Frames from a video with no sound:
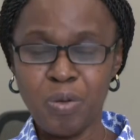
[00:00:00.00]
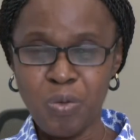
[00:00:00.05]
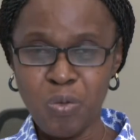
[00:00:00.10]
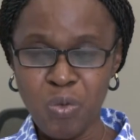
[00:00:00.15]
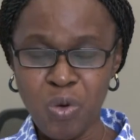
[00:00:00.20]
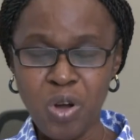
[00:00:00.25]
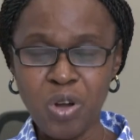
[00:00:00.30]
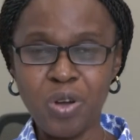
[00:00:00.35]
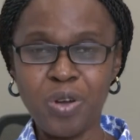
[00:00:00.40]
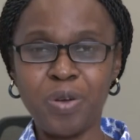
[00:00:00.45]

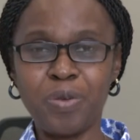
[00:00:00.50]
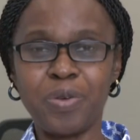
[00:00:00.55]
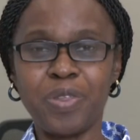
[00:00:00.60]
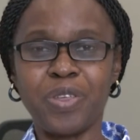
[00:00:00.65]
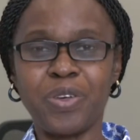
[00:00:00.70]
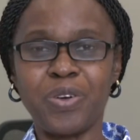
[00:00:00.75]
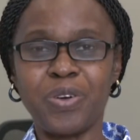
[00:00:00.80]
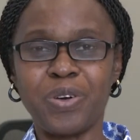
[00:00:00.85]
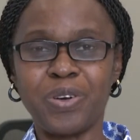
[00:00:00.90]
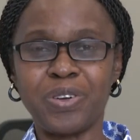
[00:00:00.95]
walk
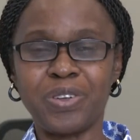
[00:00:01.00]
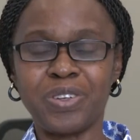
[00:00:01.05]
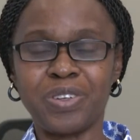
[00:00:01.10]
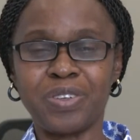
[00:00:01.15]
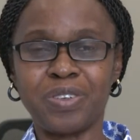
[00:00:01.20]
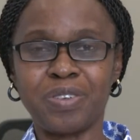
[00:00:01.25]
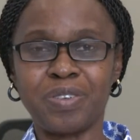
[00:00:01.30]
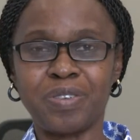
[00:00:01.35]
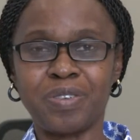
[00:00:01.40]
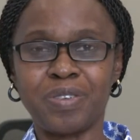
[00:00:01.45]
with God.
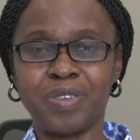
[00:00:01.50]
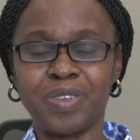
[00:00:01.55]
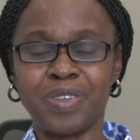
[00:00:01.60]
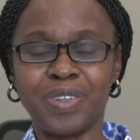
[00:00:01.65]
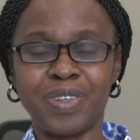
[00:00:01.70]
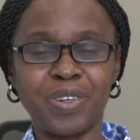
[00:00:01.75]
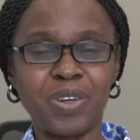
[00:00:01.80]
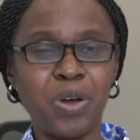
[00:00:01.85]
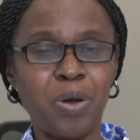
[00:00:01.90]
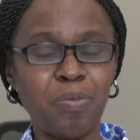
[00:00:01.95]

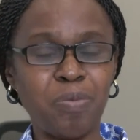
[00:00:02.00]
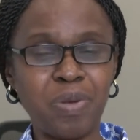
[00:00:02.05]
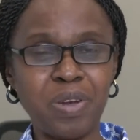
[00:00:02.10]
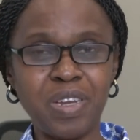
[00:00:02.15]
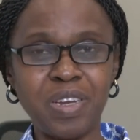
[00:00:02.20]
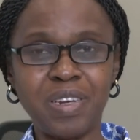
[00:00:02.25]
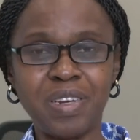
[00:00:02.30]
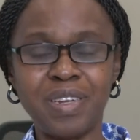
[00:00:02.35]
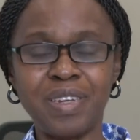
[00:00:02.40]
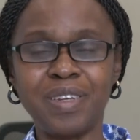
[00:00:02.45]

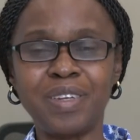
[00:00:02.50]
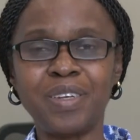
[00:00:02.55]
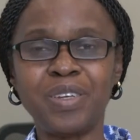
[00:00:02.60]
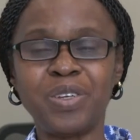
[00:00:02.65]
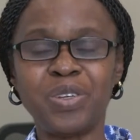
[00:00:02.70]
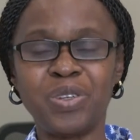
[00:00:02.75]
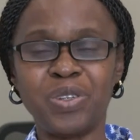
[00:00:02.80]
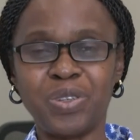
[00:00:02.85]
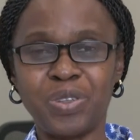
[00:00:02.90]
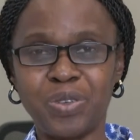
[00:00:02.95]
Completely,
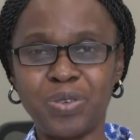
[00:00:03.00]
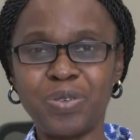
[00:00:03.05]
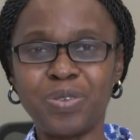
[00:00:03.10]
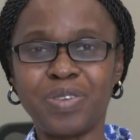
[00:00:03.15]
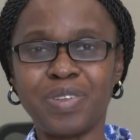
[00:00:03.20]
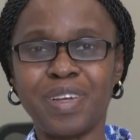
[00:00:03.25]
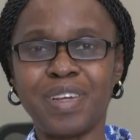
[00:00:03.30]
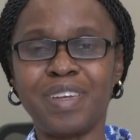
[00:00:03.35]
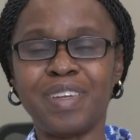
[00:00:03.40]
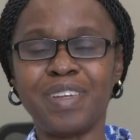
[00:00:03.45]

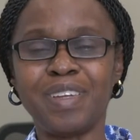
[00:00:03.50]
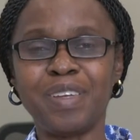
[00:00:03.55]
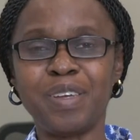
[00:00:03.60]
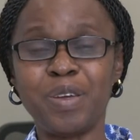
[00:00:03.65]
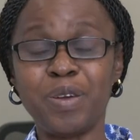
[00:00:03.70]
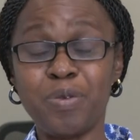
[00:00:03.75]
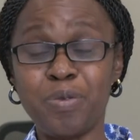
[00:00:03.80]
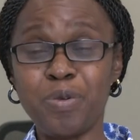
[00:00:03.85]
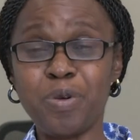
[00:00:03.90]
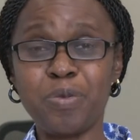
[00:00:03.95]
totally
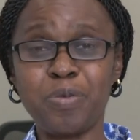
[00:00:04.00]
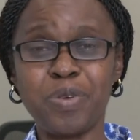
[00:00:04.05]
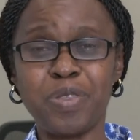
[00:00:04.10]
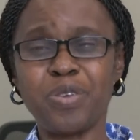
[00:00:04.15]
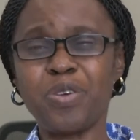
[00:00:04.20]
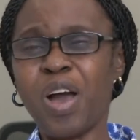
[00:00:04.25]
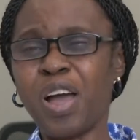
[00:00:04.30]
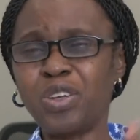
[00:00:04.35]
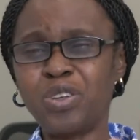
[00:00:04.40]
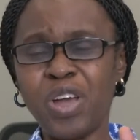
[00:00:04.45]
walk
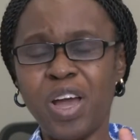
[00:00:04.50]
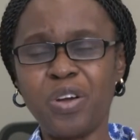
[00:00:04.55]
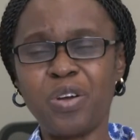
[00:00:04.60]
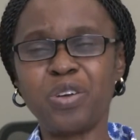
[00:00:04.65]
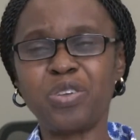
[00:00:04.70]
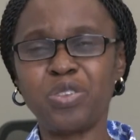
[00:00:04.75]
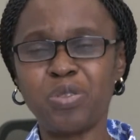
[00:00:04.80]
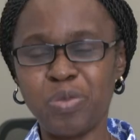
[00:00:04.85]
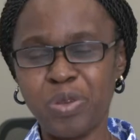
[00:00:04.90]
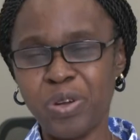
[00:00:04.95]
with God. And you are
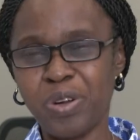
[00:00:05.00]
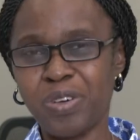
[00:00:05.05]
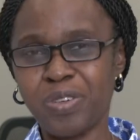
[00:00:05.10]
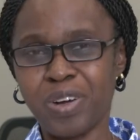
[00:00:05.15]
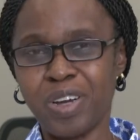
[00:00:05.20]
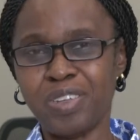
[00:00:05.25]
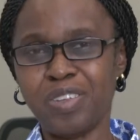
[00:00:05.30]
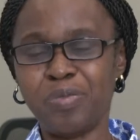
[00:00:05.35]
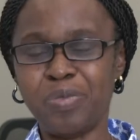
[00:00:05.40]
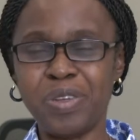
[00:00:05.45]
going to be all
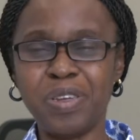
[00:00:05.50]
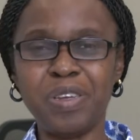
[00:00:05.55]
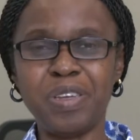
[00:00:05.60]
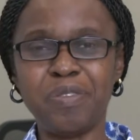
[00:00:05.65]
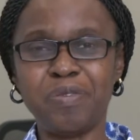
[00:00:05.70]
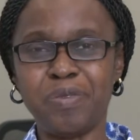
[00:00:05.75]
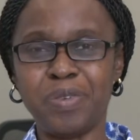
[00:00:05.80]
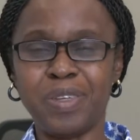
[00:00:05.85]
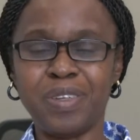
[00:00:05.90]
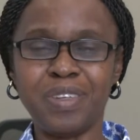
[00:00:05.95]
right,
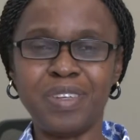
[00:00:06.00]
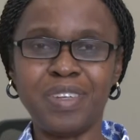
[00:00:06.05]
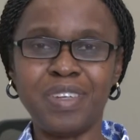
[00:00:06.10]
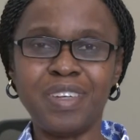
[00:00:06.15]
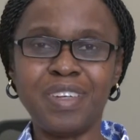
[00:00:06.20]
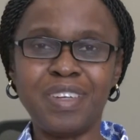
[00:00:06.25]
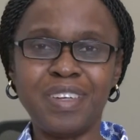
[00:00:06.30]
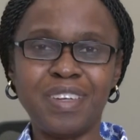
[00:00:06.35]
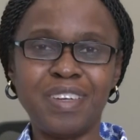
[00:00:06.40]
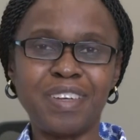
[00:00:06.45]
believe me.
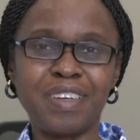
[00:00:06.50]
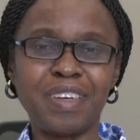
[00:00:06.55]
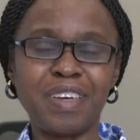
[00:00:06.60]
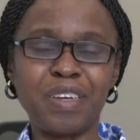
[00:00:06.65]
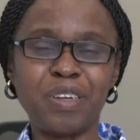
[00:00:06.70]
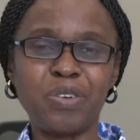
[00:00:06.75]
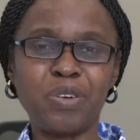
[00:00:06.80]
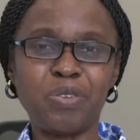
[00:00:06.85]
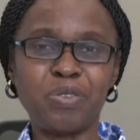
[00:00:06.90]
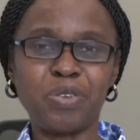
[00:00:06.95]

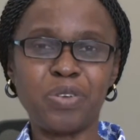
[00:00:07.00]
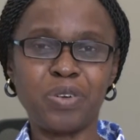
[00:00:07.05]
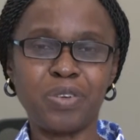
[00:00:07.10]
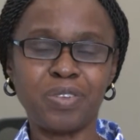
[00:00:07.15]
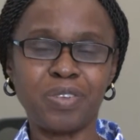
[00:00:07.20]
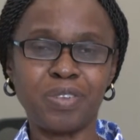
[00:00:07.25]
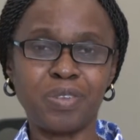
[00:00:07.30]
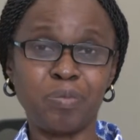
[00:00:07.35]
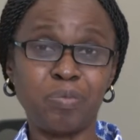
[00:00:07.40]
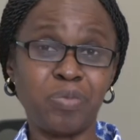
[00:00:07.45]
Again, of
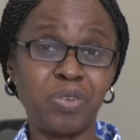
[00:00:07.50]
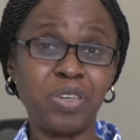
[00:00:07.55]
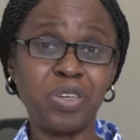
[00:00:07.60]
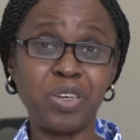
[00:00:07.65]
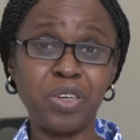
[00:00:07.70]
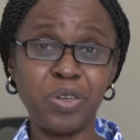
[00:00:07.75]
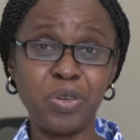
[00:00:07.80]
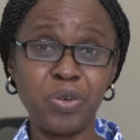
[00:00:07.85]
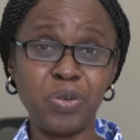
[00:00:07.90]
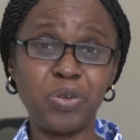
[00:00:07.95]
course,
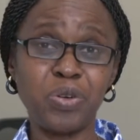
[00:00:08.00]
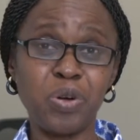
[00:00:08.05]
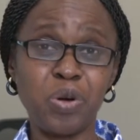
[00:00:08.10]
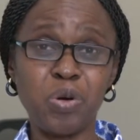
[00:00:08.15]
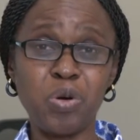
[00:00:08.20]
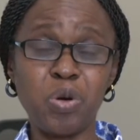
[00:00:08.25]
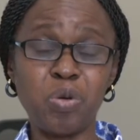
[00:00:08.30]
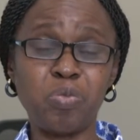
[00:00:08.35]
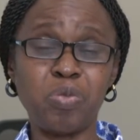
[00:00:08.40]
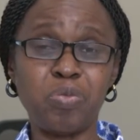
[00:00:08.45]
bringing you your
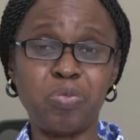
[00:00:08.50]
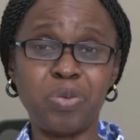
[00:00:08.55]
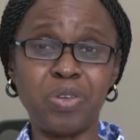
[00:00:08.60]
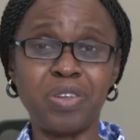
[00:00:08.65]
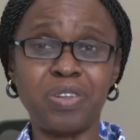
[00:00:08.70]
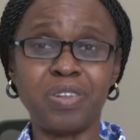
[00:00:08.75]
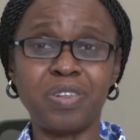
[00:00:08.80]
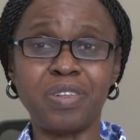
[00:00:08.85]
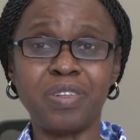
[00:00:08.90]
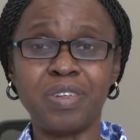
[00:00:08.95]
hope
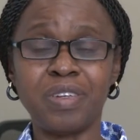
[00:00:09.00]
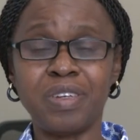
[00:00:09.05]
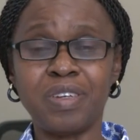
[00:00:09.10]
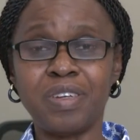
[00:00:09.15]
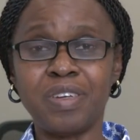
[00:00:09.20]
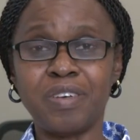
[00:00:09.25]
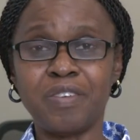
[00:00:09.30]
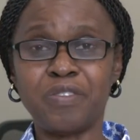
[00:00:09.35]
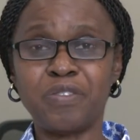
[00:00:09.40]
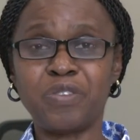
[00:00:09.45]
pill
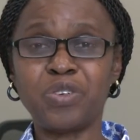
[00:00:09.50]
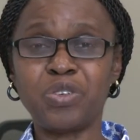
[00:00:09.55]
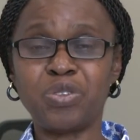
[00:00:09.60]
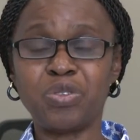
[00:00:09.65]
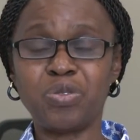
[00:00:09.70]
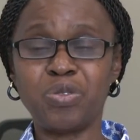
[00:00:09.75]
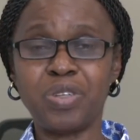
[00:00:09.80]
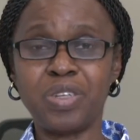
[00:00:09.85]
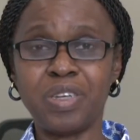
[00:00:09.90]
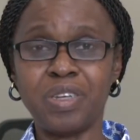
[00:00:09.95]
for
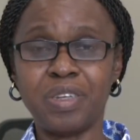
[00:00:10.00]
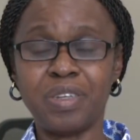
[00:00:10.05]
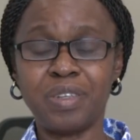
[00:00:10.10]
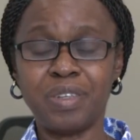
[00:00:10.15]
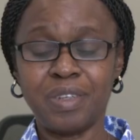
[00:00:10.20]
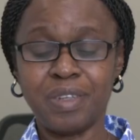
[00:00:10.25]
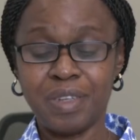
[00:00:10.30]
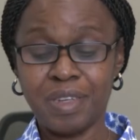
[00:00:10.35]
today,